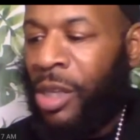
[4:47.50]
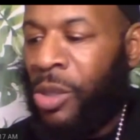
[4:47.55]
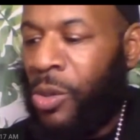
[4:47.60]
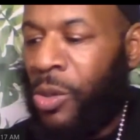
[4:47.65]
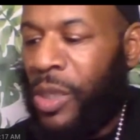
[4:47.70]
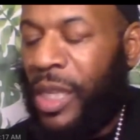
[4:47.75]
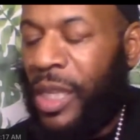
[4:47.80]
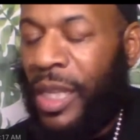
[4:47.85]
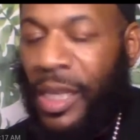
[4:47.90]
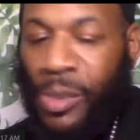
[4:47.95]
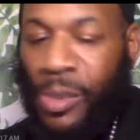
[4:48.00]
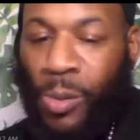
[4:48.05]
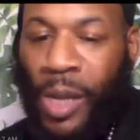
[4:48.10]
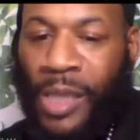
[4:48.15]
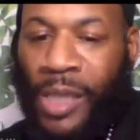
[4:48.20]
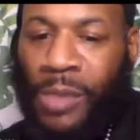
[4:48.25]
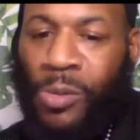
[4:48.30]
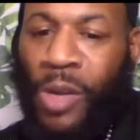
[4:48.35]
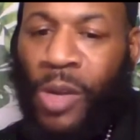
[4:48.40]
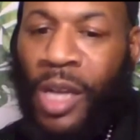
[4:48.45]
that's why I
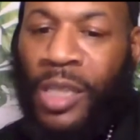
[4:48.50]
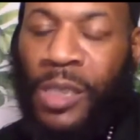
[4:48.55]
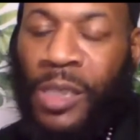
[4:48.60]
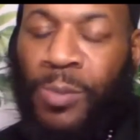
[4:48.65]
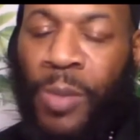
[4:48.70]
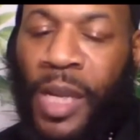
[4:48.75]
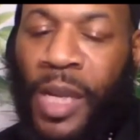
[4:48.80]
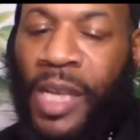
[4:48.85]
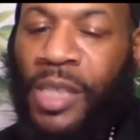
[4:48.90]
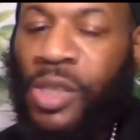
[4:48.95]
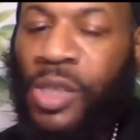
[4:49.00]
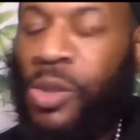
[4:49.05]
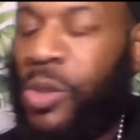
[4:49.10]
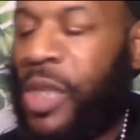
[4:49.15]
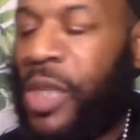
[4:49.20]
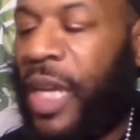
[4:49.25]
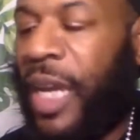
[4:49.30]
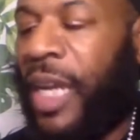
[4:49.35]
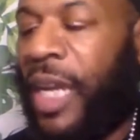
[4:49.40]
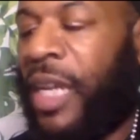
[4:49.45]
started explaining to you, you
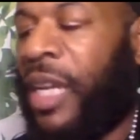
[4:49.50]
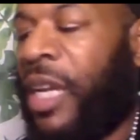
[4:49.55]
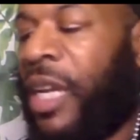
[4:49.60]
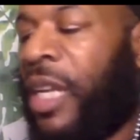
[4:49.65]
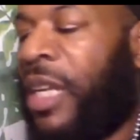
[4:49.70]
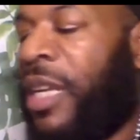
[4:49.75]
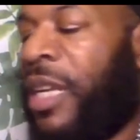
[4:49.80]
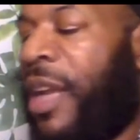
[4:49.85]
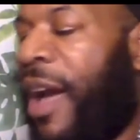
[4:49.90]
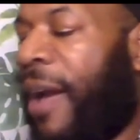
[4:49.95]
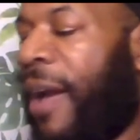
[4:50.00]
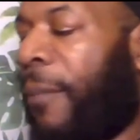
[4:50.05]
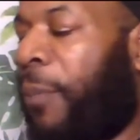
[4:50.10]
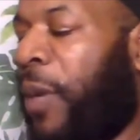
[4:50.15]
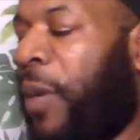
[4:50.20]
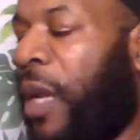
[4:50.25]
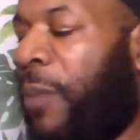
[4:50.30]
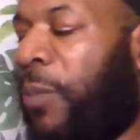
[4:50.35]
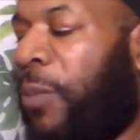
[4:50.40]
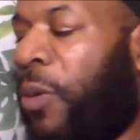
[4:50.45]
can't knock
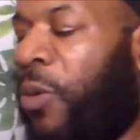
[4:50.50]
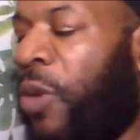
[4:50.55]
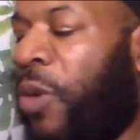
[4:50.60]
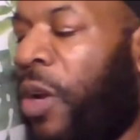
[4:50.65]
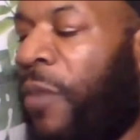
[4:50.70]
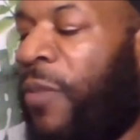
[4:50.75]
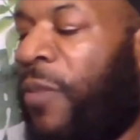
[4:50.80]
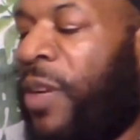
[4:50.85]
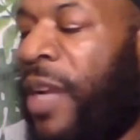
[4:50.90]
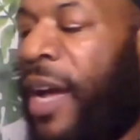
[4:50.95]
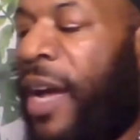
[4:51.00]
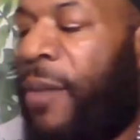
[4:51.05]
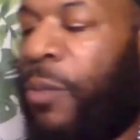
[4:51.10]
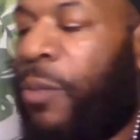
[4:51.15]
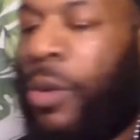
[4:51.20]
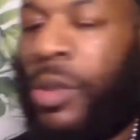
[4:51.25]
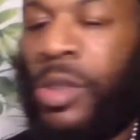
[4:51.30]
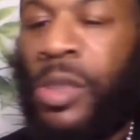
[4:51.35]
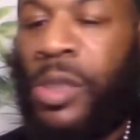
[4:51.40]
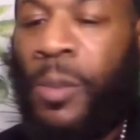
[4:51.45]
people for not
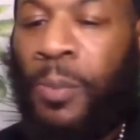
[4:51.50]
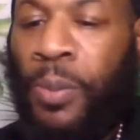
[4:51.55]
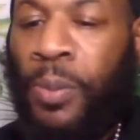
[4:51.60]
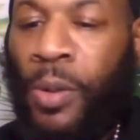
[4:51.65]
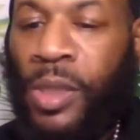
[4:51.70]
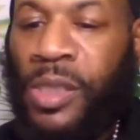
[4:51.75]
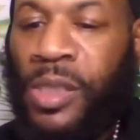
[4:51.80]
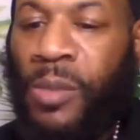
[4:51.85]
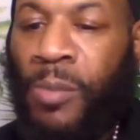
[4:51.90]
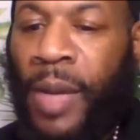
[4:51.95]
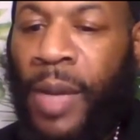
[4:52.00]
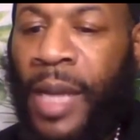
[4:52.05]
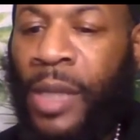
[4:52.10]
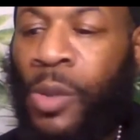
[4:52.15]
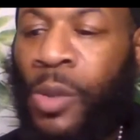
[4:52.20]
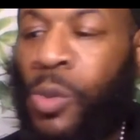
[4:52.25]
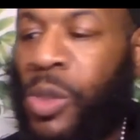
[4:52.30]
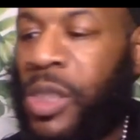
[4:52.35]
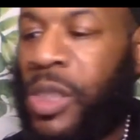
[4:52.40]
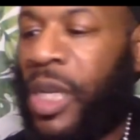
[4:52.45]
wanting to support somebody
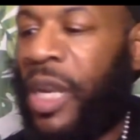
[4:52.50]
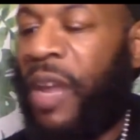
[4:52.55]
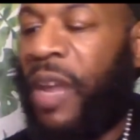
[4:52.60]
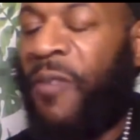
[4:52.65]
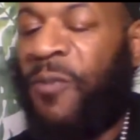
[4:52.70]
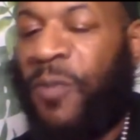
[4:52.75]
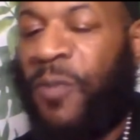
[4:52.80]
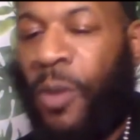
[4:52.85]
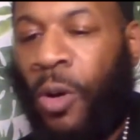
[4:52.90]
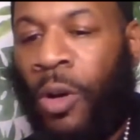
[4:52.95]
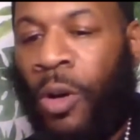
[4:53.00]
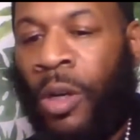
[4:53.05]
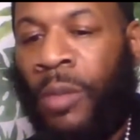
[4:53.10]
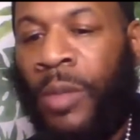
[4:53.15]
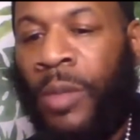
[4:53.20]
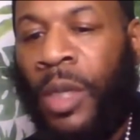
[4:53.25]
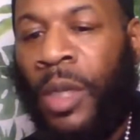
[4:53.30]
who say they form,